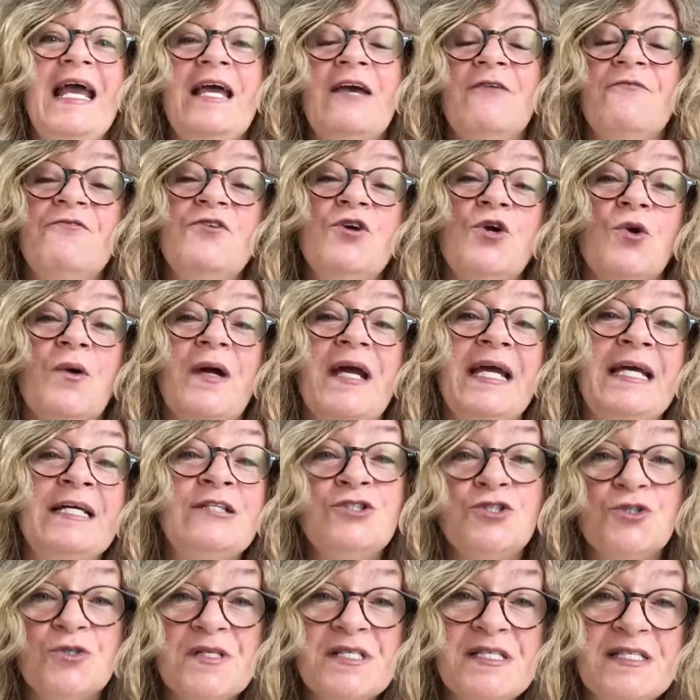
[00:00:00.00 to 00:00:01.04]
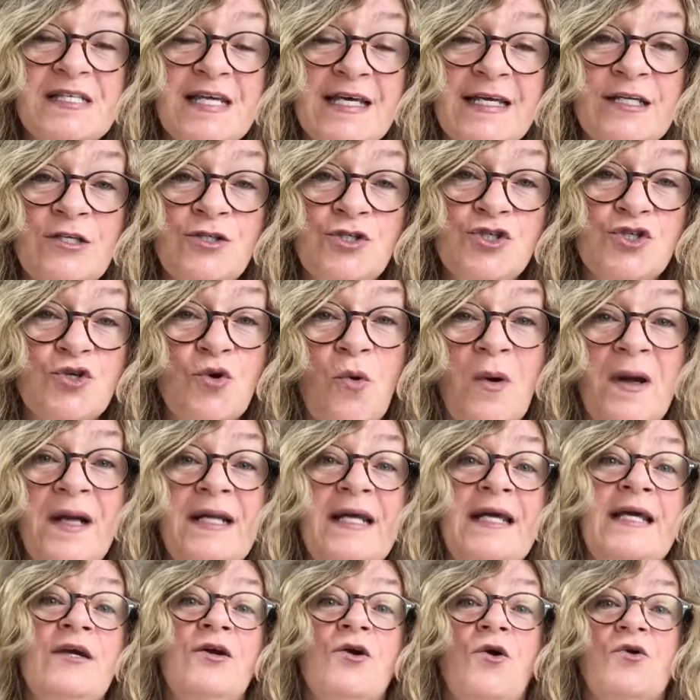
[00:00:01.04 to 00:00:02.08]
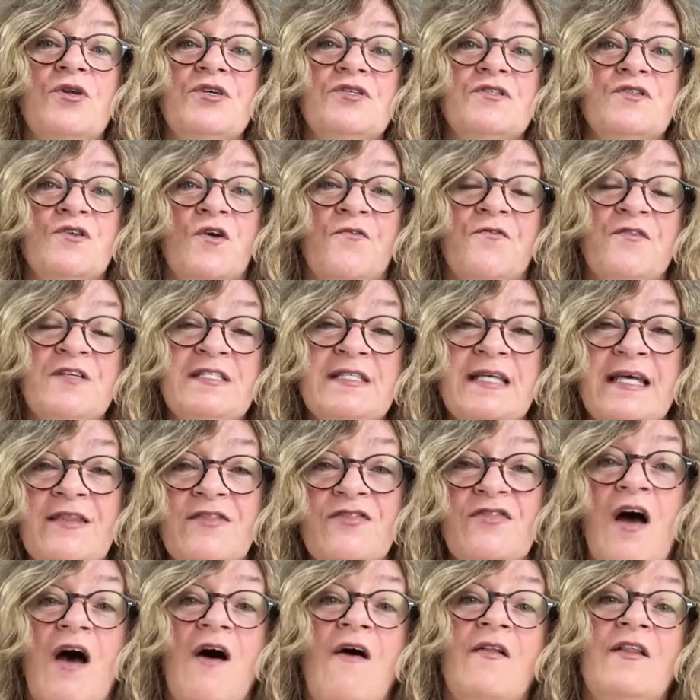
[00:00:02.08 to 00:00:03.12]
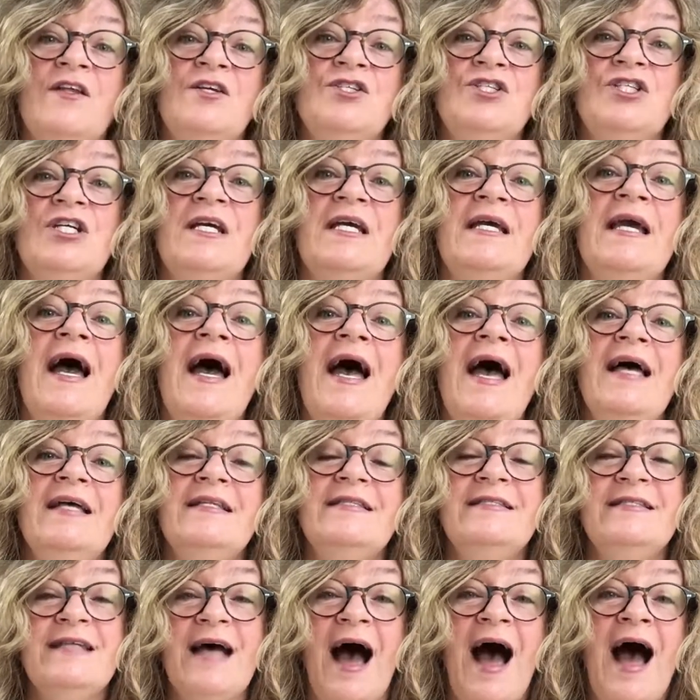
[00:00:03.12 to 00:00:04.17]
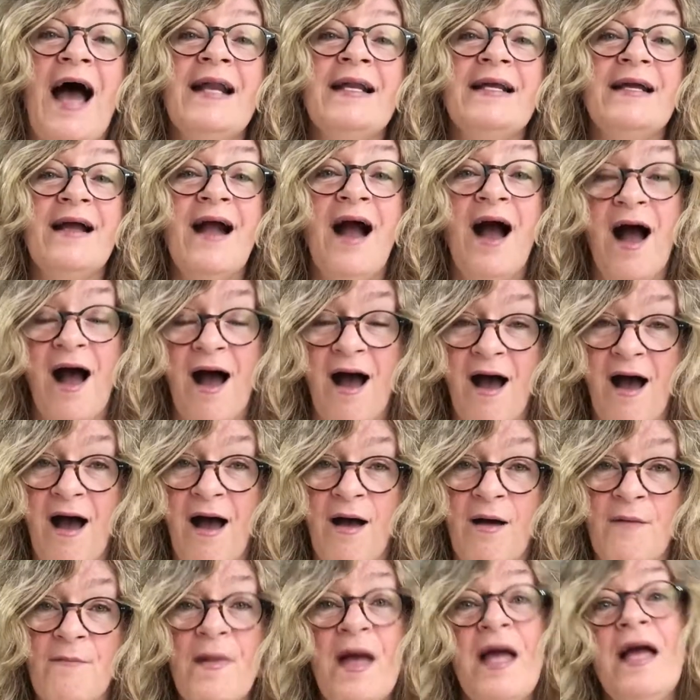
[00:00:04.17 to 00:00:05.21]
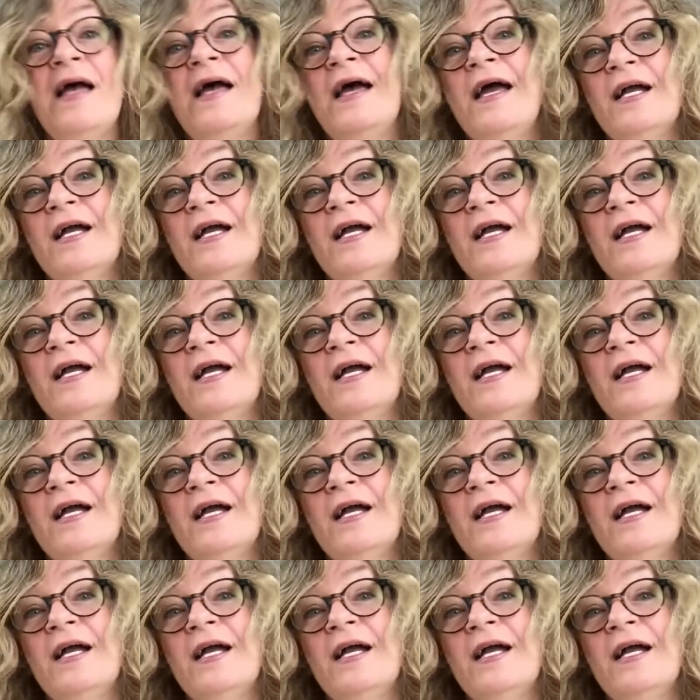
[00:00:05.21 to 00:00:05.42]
If you're interested in joining, go to surfaceanthology.com,